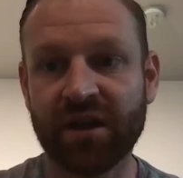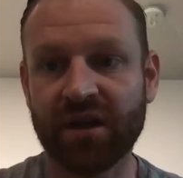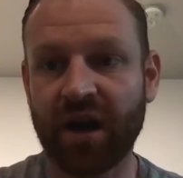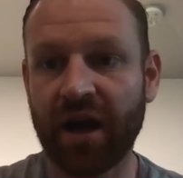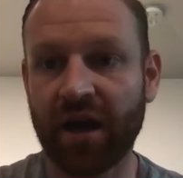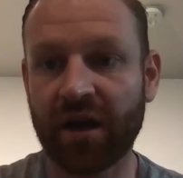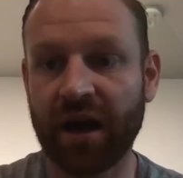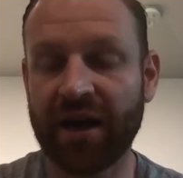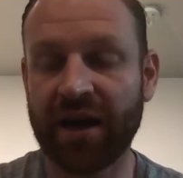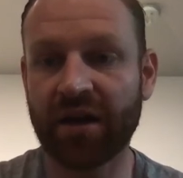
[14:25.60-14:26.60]

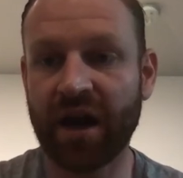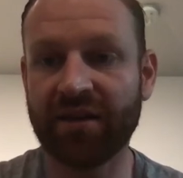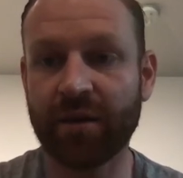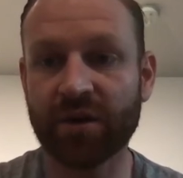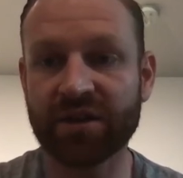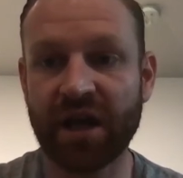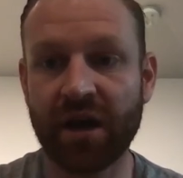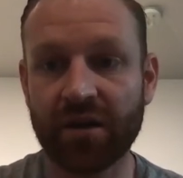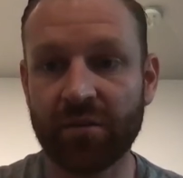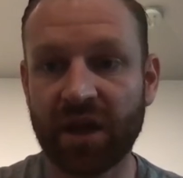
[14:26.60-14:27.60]
and they were
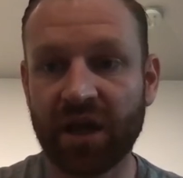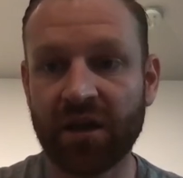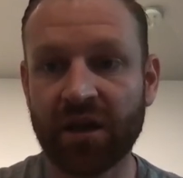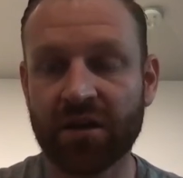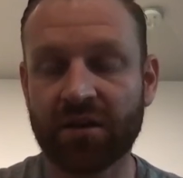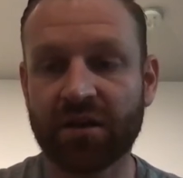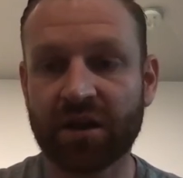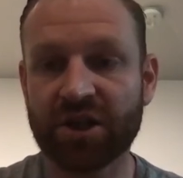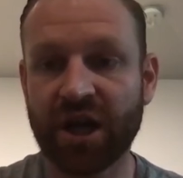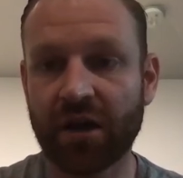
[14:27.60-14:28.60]
telling me that the
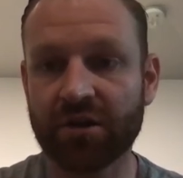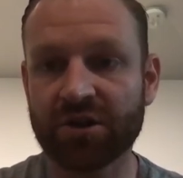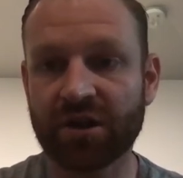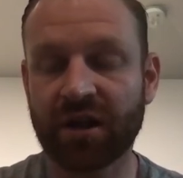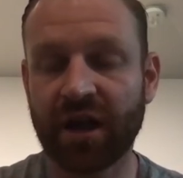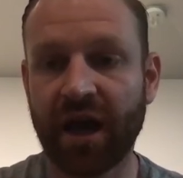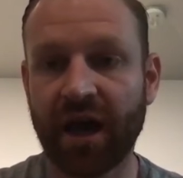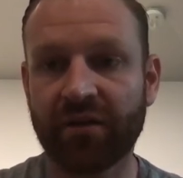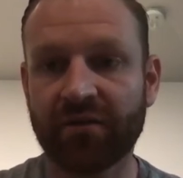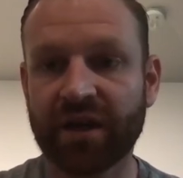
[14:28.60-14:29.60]
challenge that they
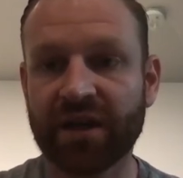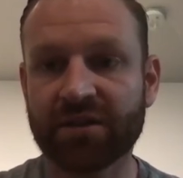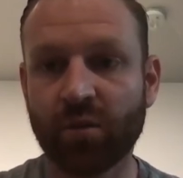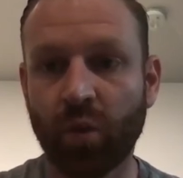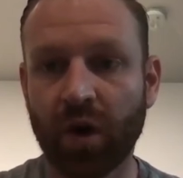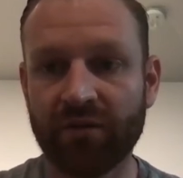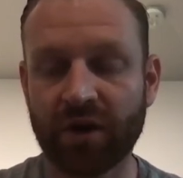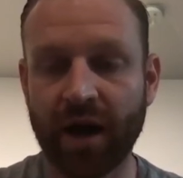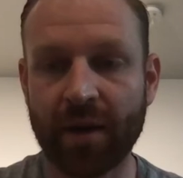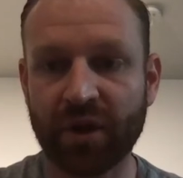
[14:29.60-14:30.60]
have is one of
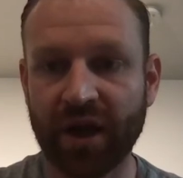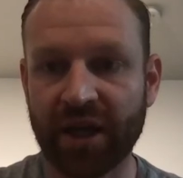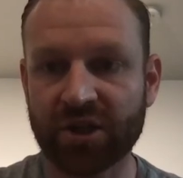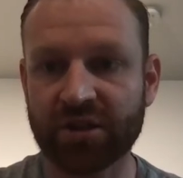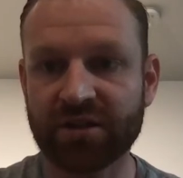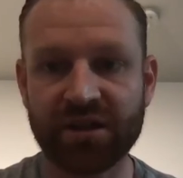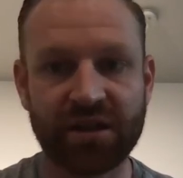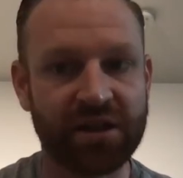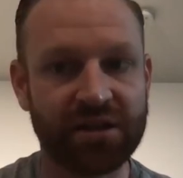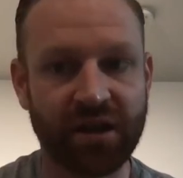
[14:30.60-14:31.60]
their applications
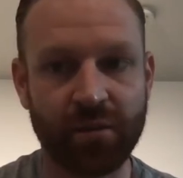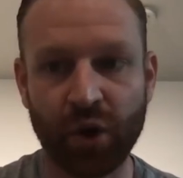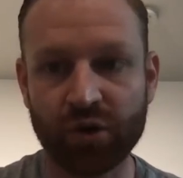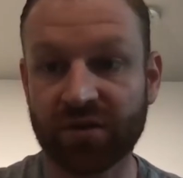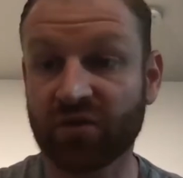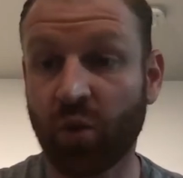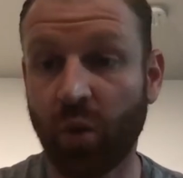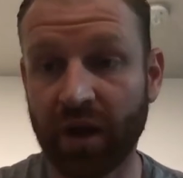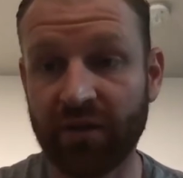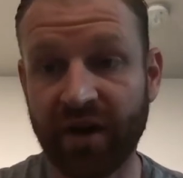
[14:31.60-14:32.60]
is composed of
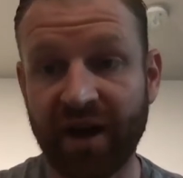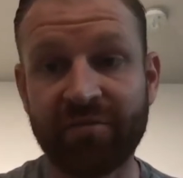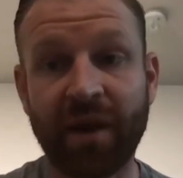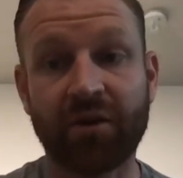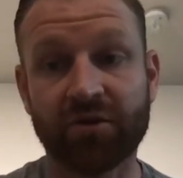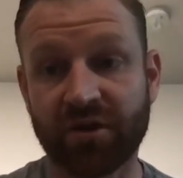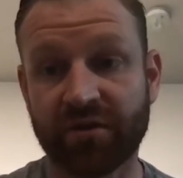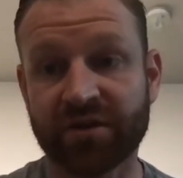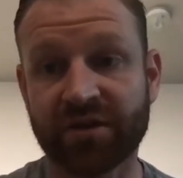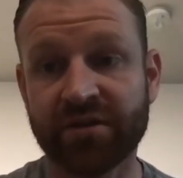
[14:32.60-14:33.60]
25
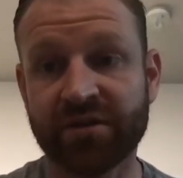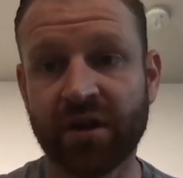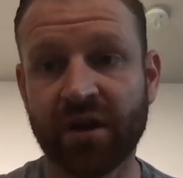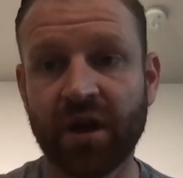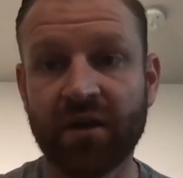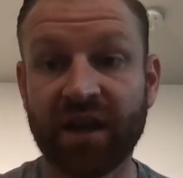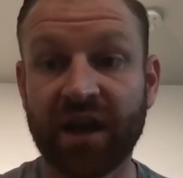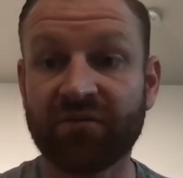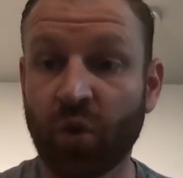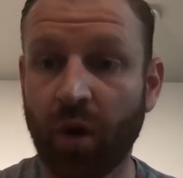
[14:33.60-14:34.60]
microservices. They
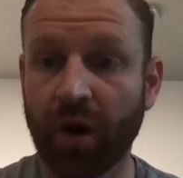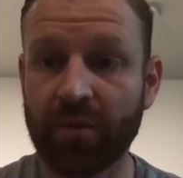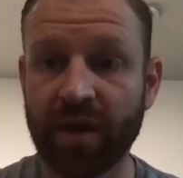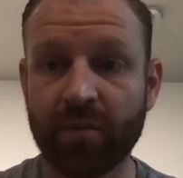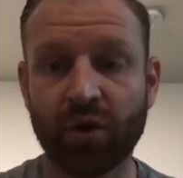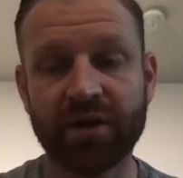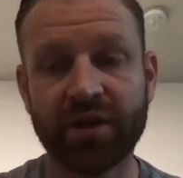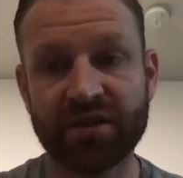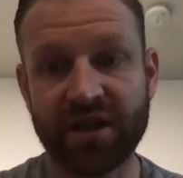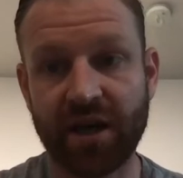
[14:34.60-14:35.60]
have 20 people on the
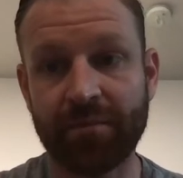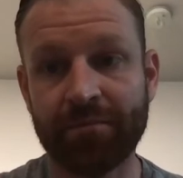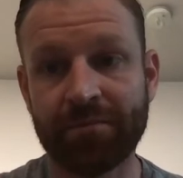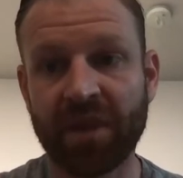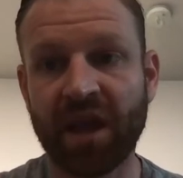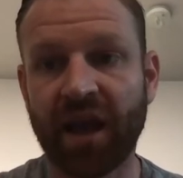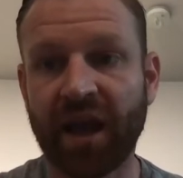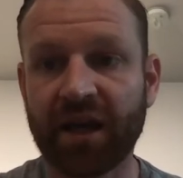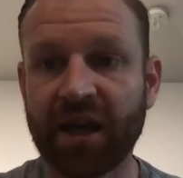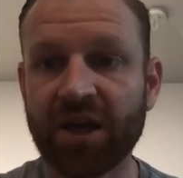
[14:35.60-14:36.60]
team,
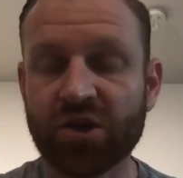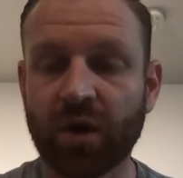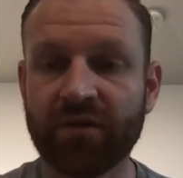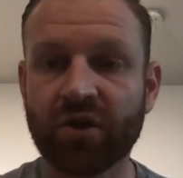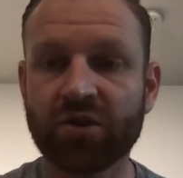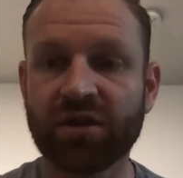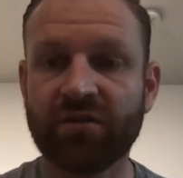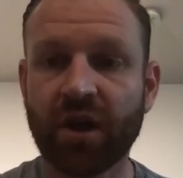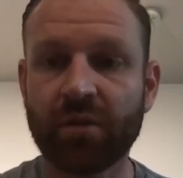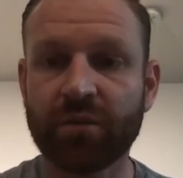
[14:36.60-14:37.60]
and each one of those
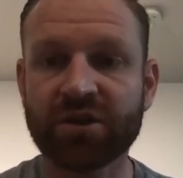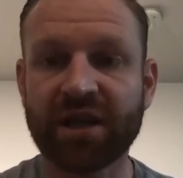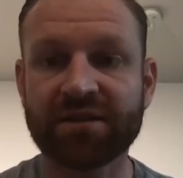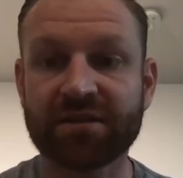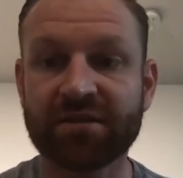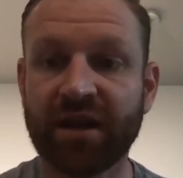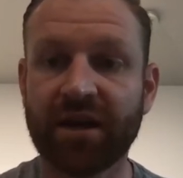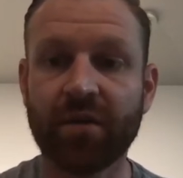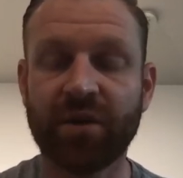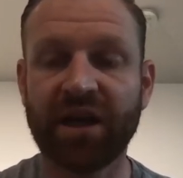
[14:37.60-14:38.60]
developers has to
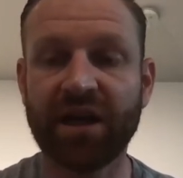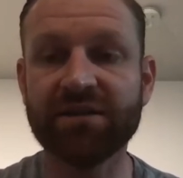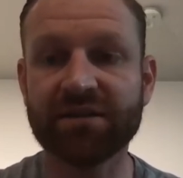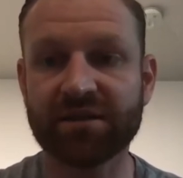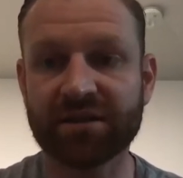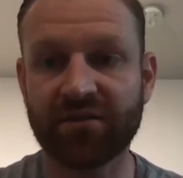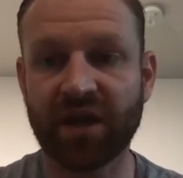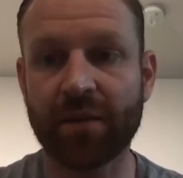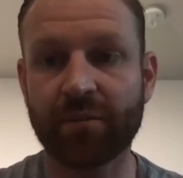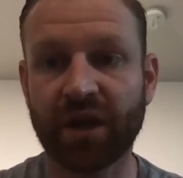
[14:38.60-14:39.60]
stand up an instance of the
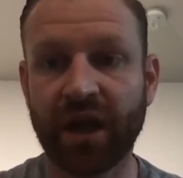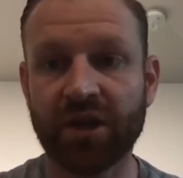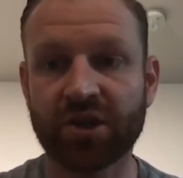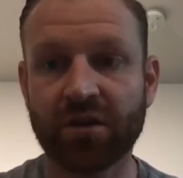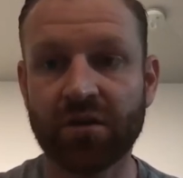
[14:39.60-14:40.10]
application,